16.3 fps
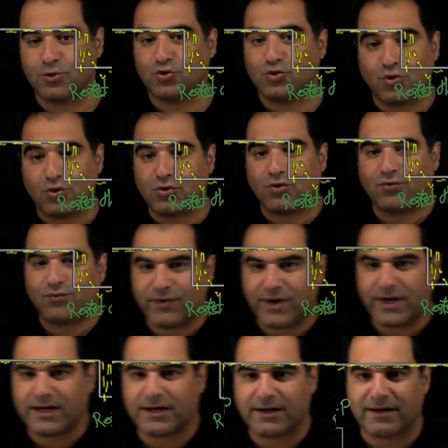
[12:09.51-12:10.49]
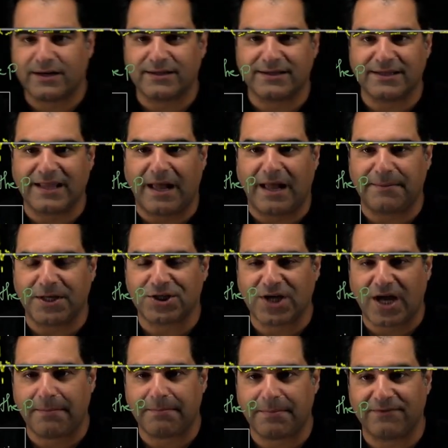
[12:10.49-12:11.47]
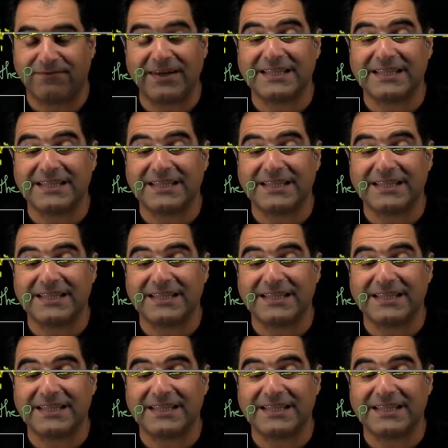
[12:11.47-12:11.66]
You don't know where the damage happens,